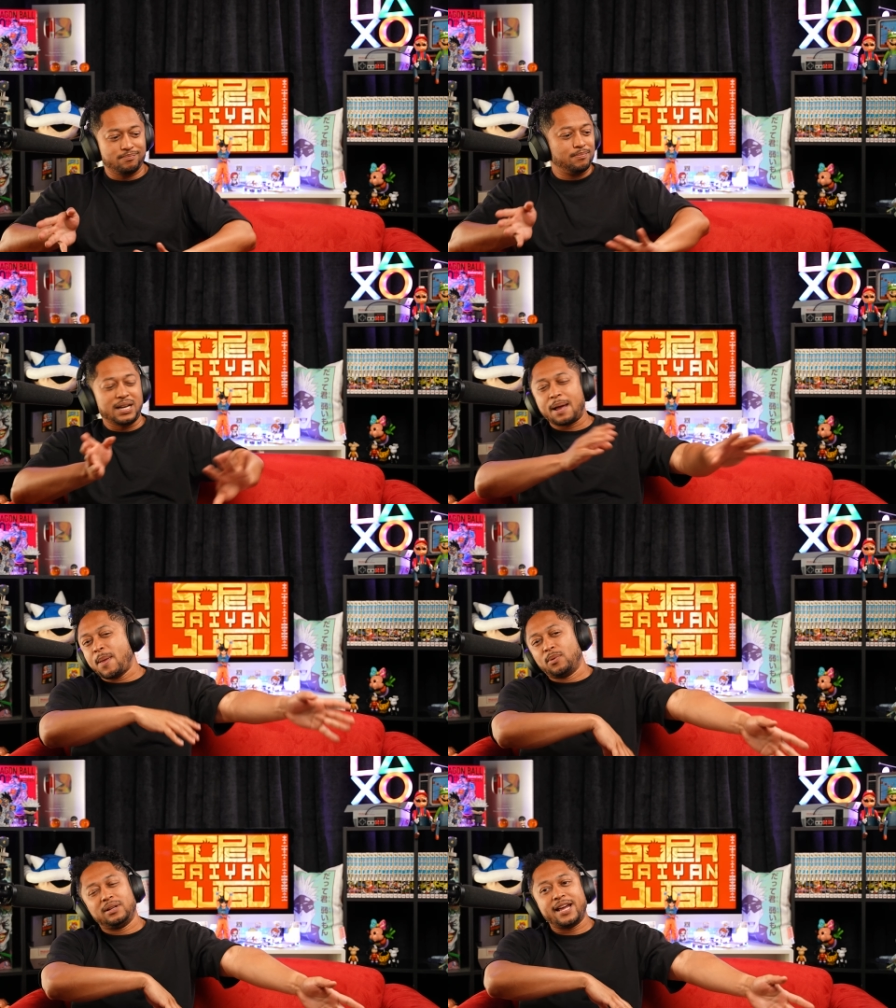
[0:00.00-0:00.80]
A lot of
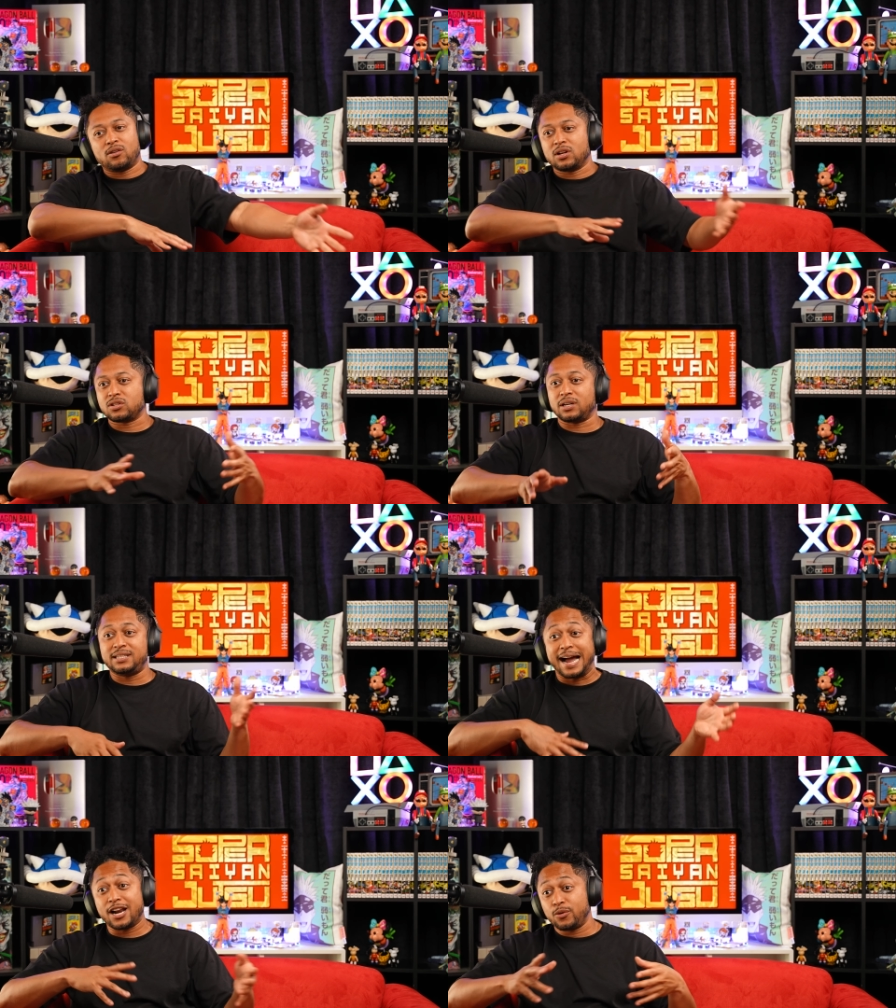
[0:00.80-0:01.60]
people later on started
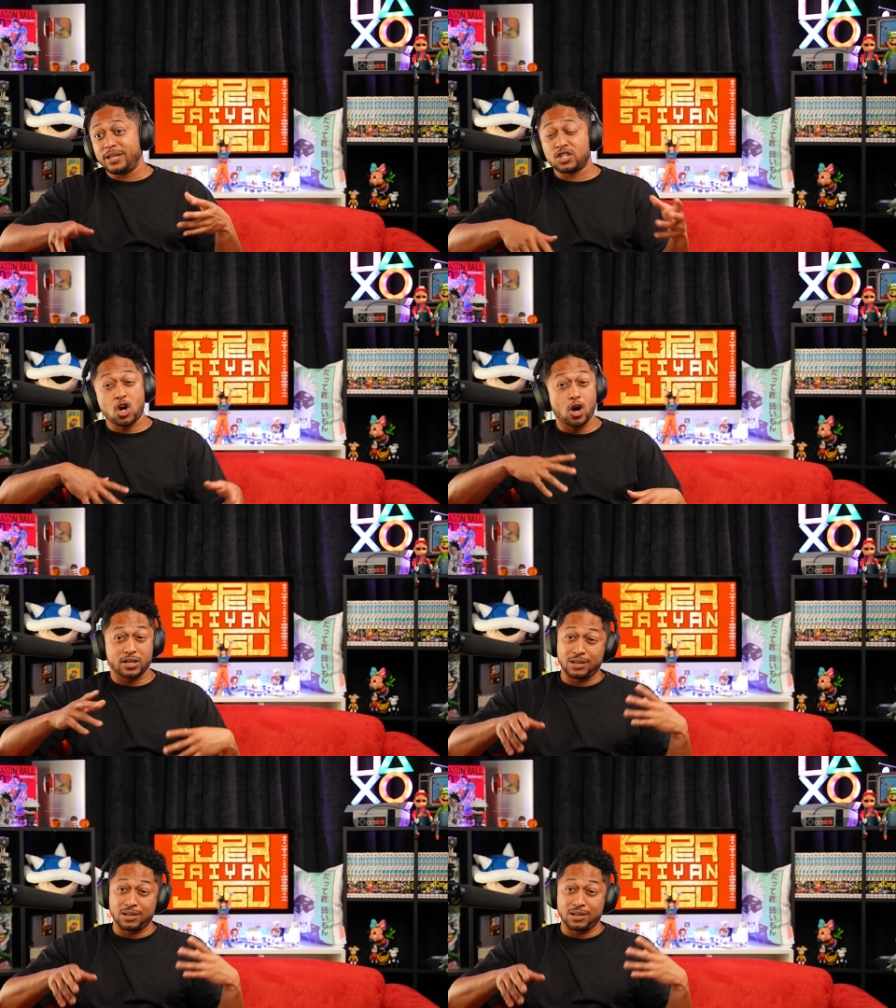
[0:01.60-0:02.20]
dynoing these cars,